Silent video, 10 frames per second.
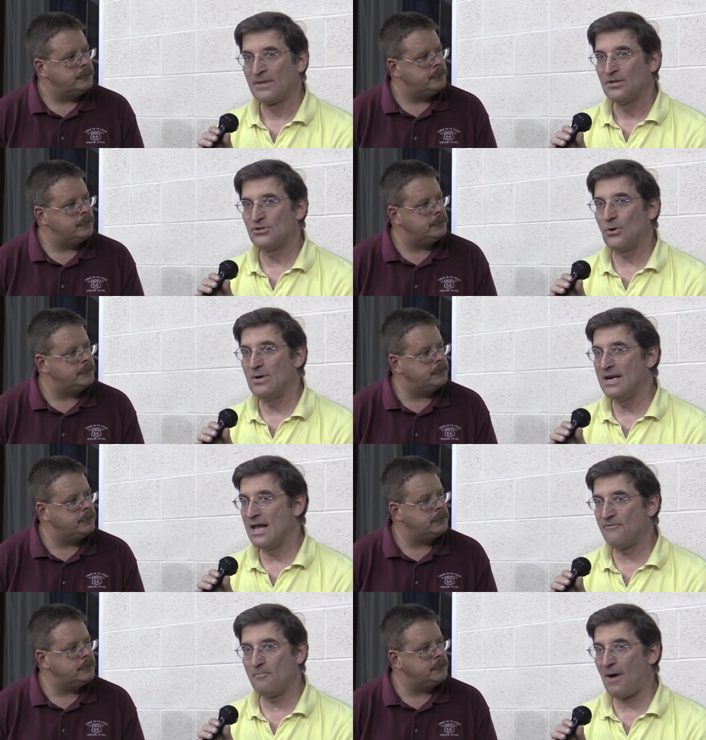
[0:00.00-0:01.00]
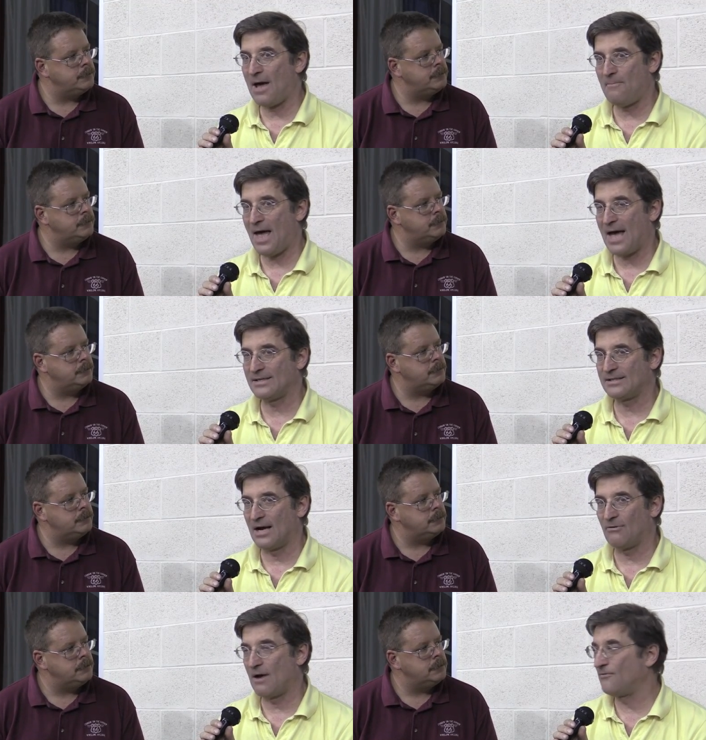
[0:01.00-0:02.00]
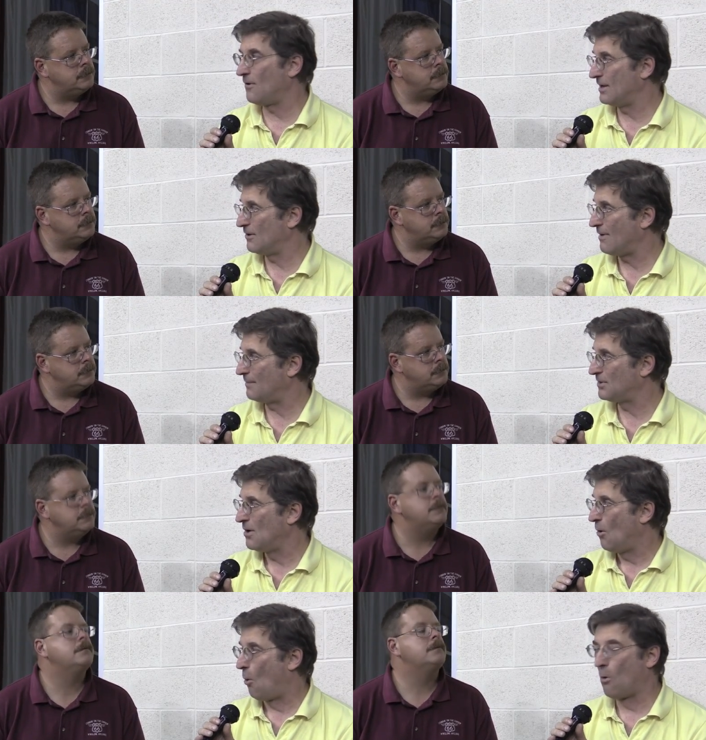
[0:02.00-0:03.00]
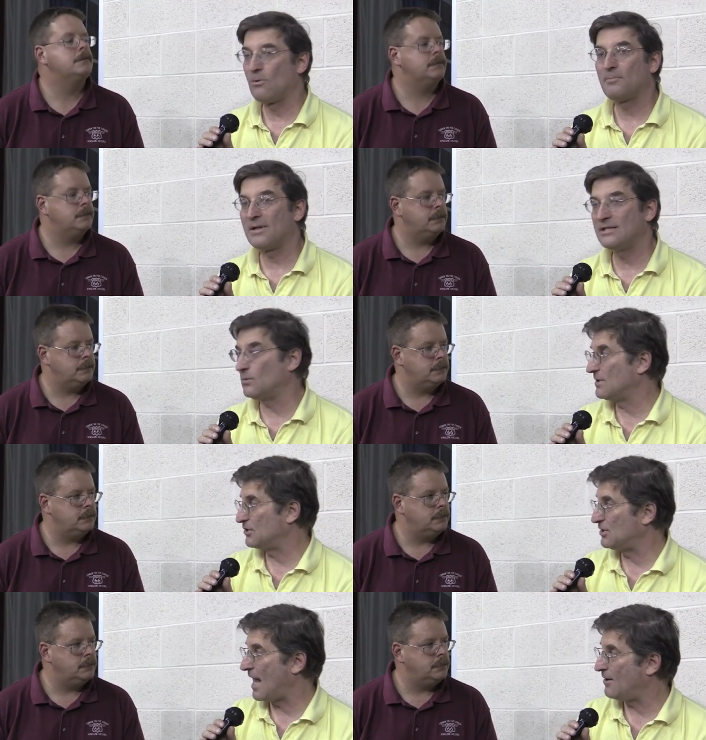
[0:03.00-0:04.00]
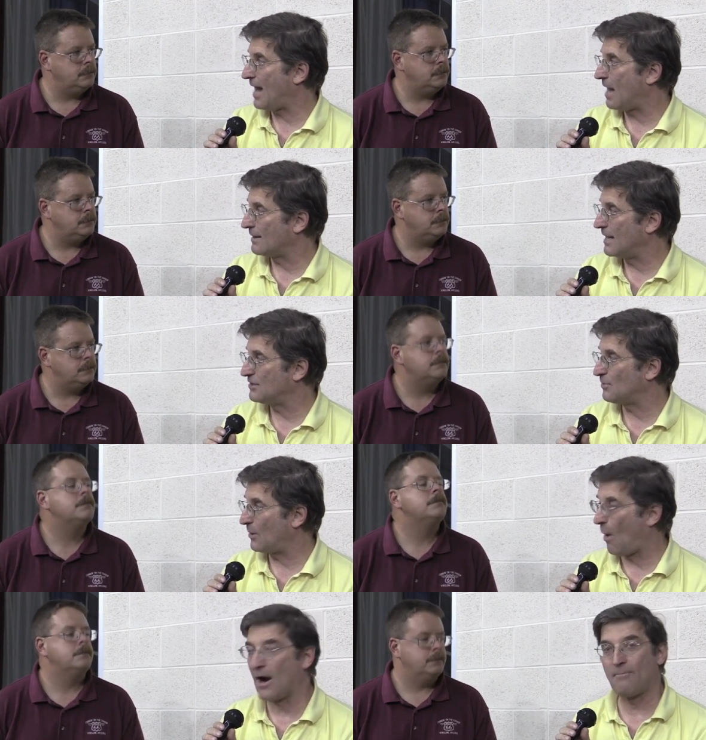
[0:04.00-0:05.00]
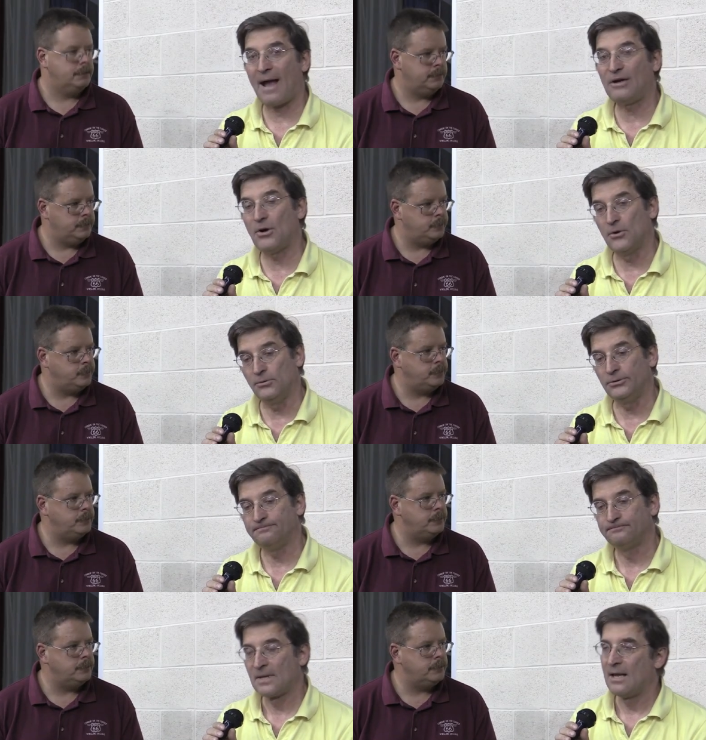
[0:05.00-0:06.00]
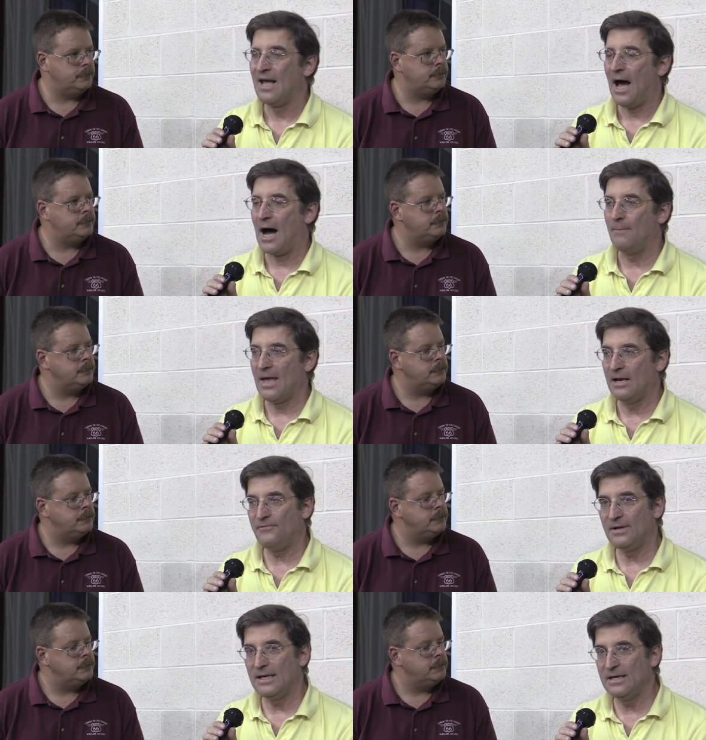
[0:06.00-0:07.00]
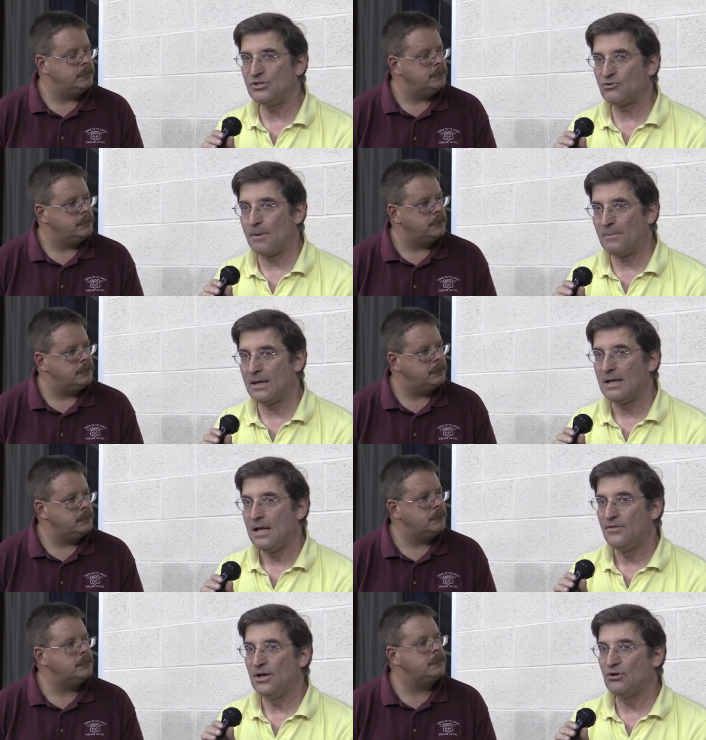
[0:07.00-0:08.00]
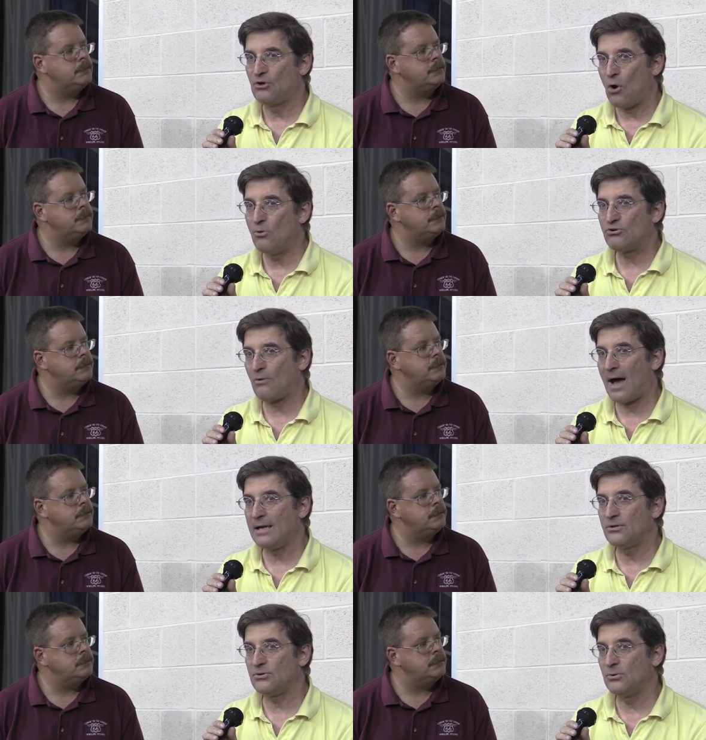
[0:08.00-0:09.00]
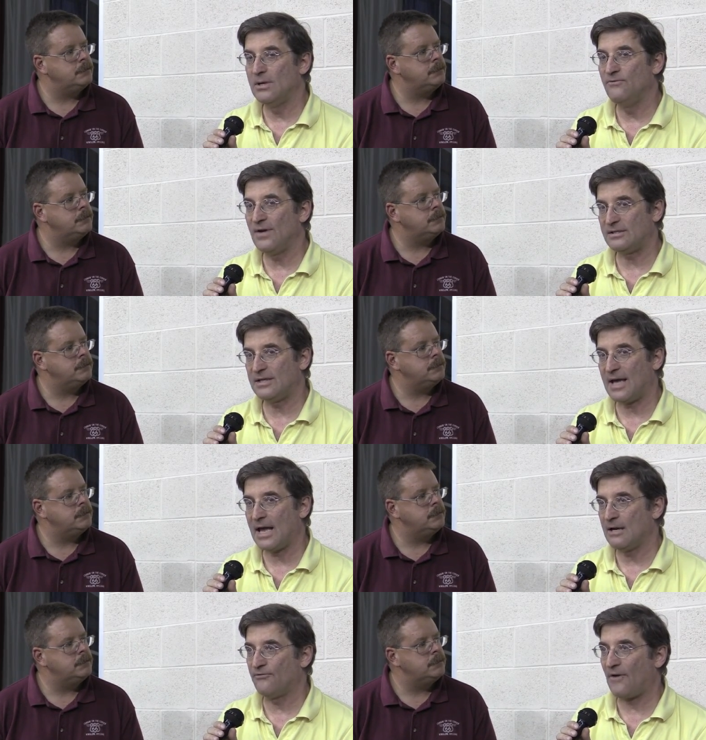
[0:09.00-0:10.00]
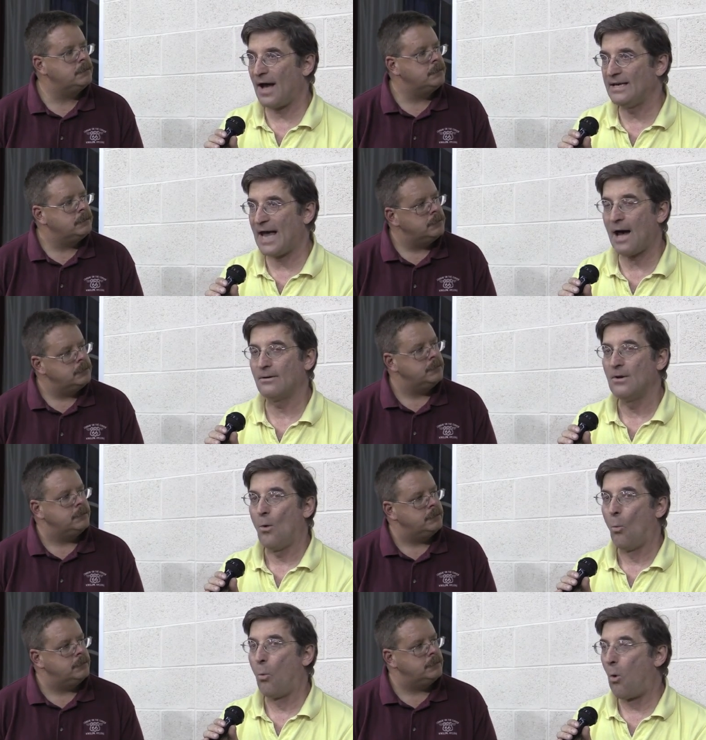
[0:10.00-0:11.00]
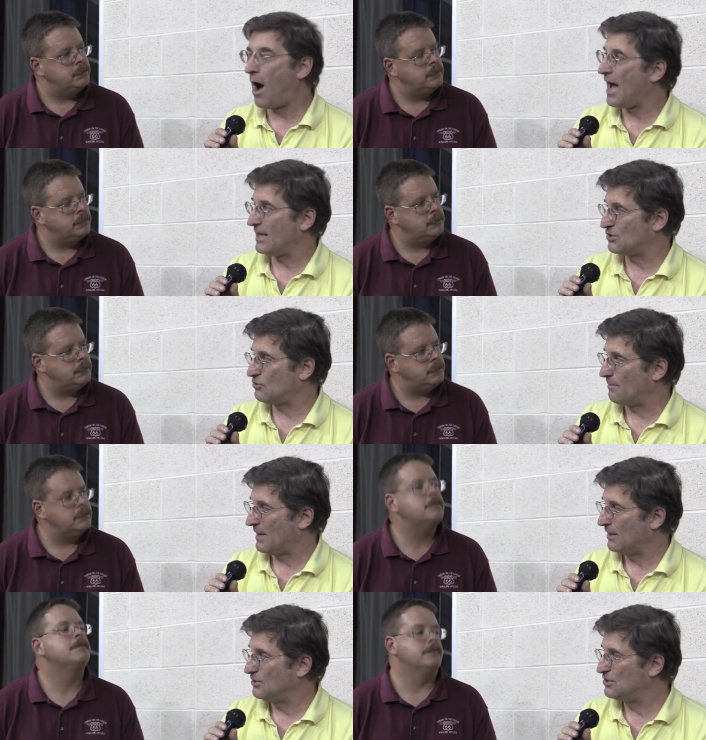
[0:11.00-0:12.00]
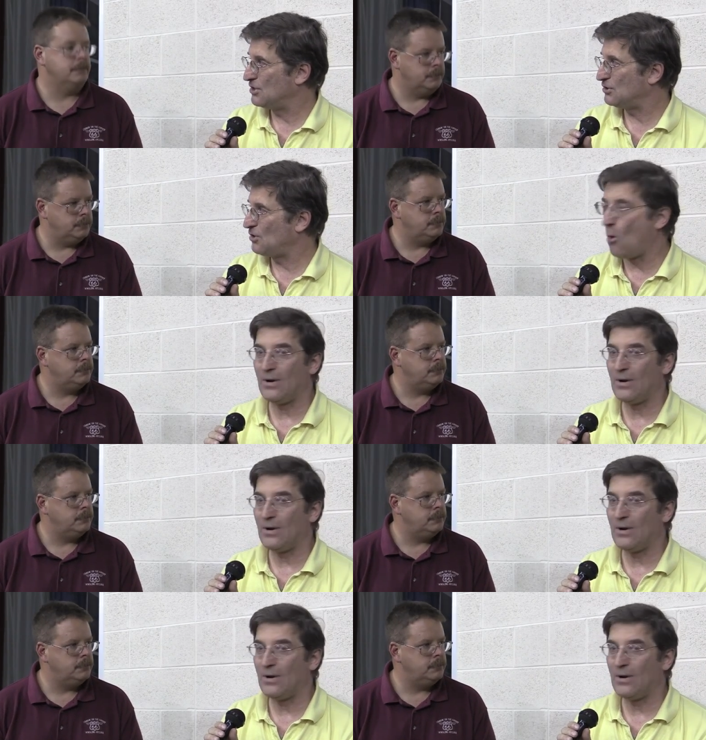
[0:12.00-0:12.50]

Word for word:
Speaker 1: So never bypass a ground fault interrupt or replace it with a standard outlet. It's required by code. Um, and if it is tripping tripping, then go try to, to investigate and find out why it's tripping. Just don't